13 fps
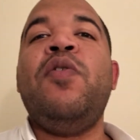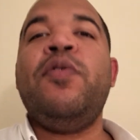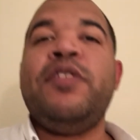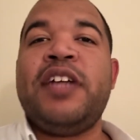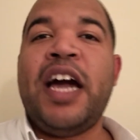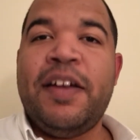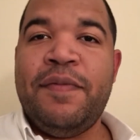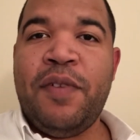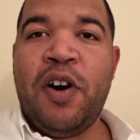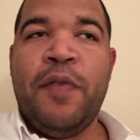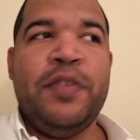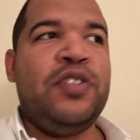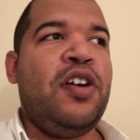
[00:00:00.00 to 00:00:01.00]
owners got
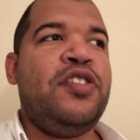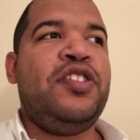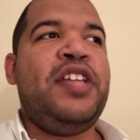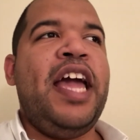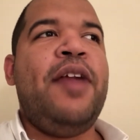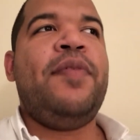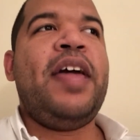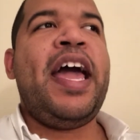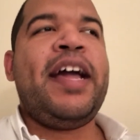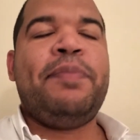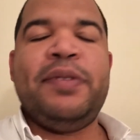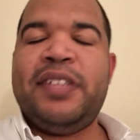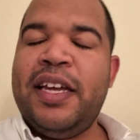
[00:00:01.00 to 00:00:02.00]
involved and start standing and
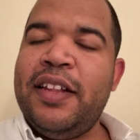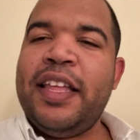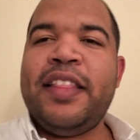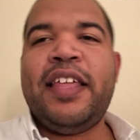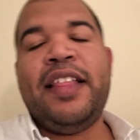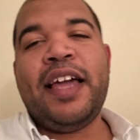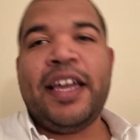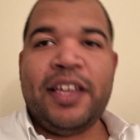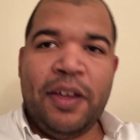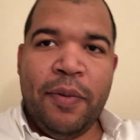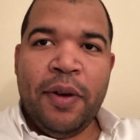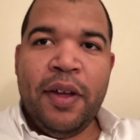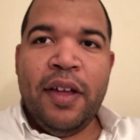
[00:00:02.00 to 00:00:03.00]
act pretending like they like
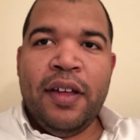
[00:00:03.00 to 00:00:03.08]
you.